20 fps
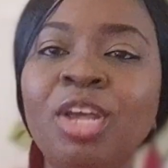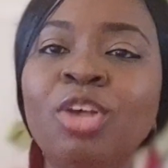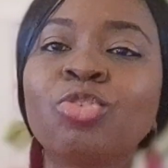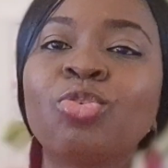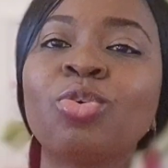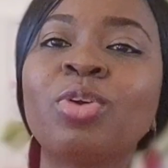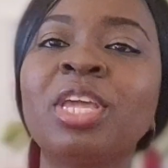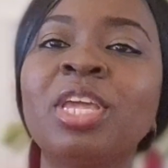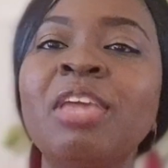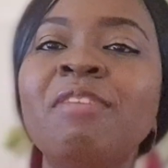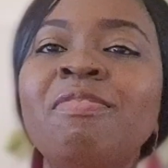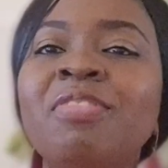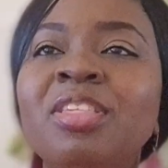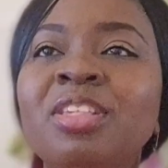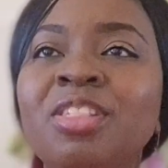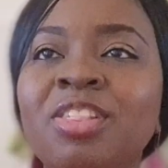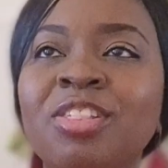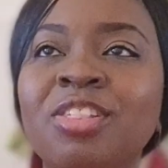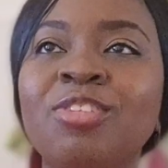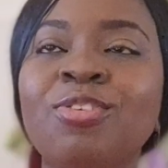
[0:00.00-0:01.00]
So if
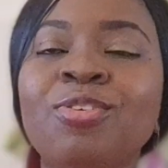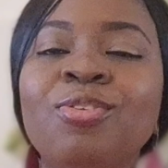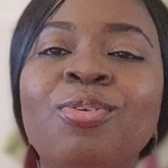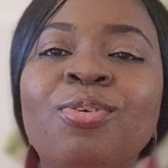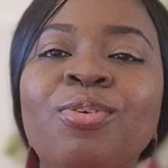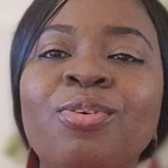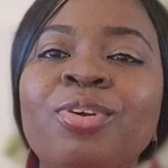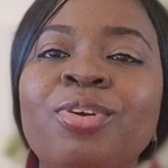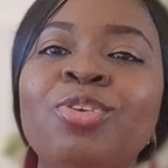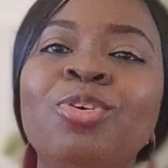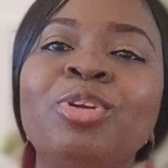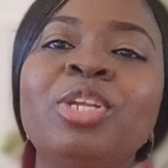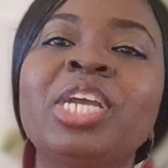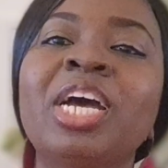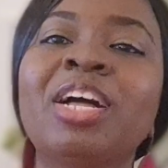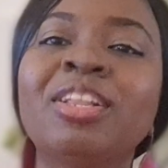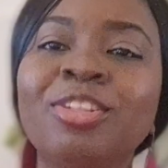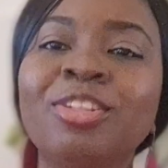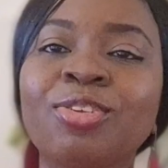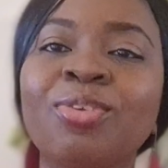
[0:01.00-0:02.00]
this, you know, your
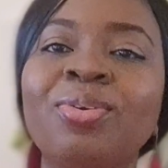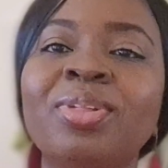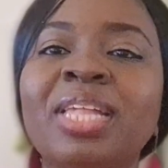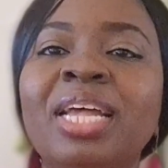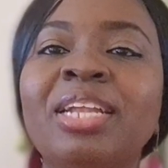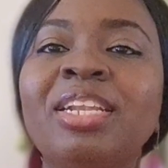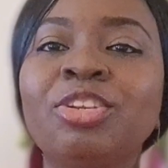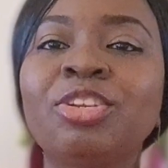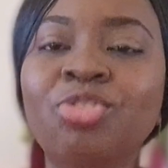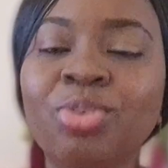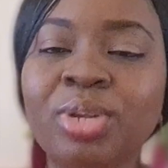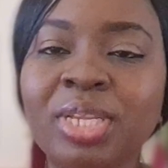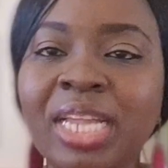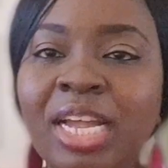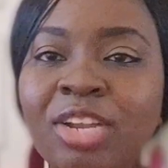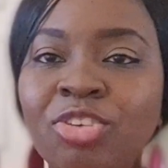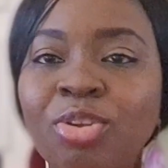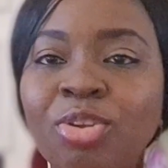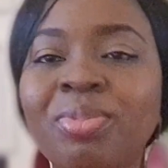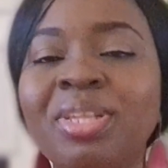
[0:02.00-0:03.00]
child is constantly throwing
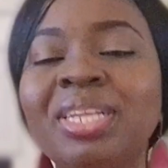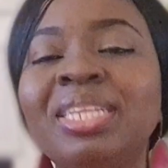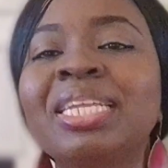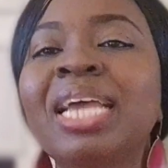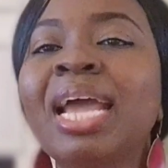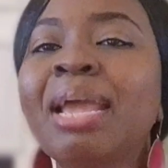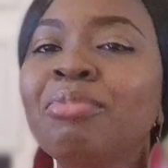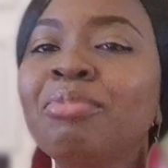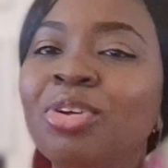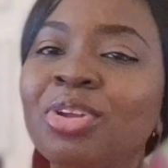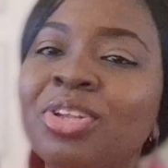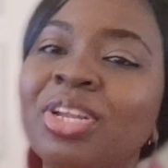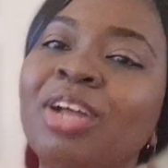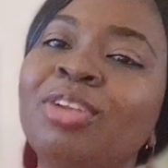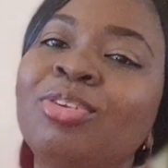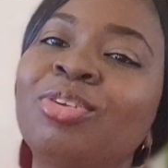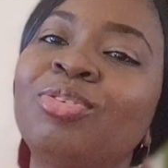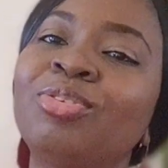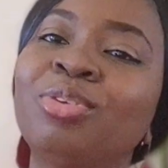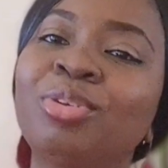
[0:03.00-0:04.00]
tantrums, the time your
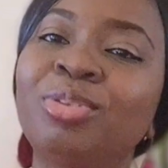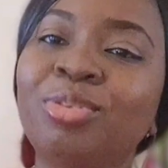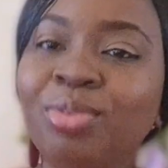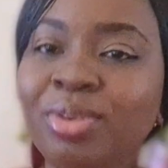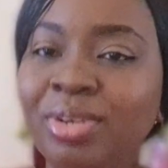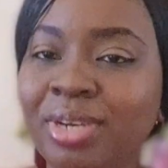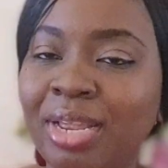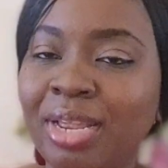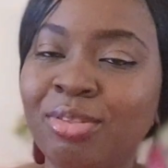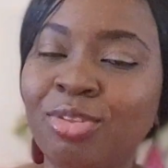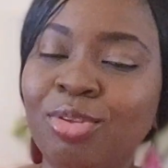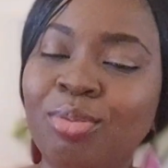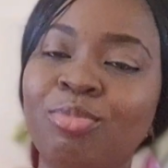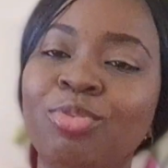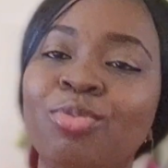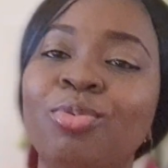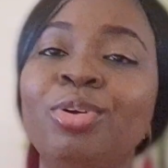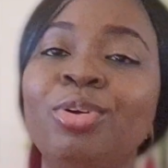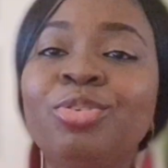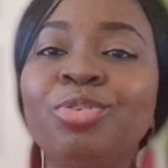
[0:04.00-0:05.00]
child does not throw
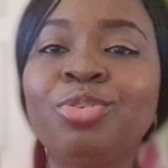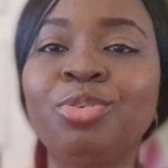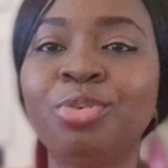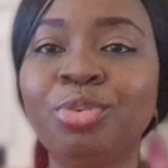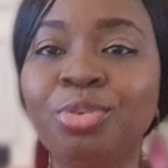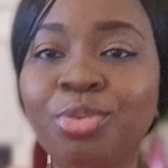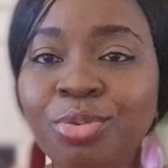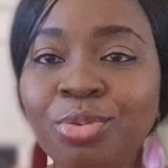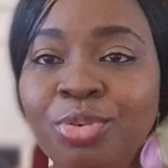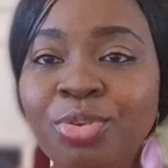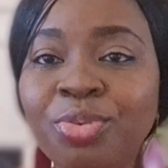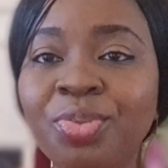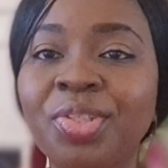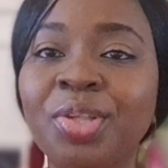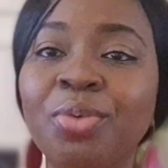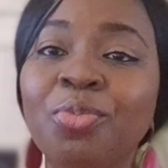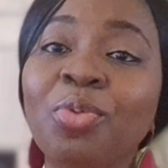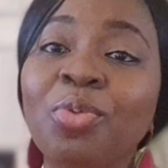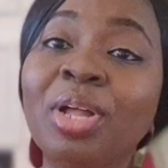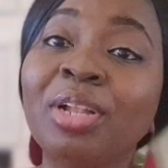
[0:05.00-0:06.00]
tantrums, what do? Do you
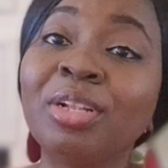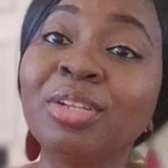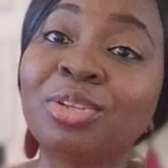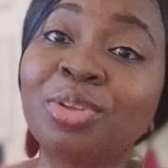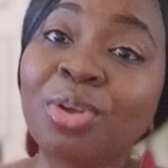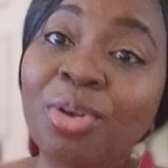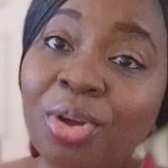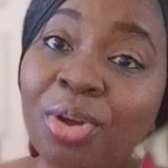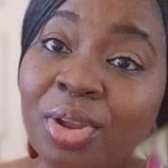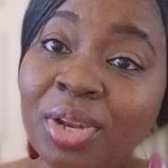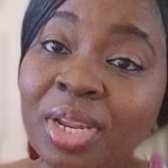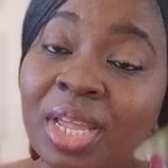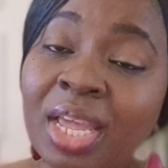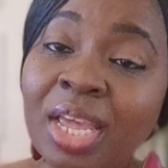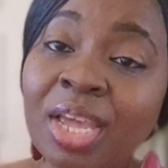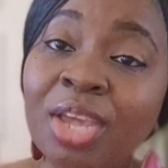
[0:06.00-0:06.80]
say, well done?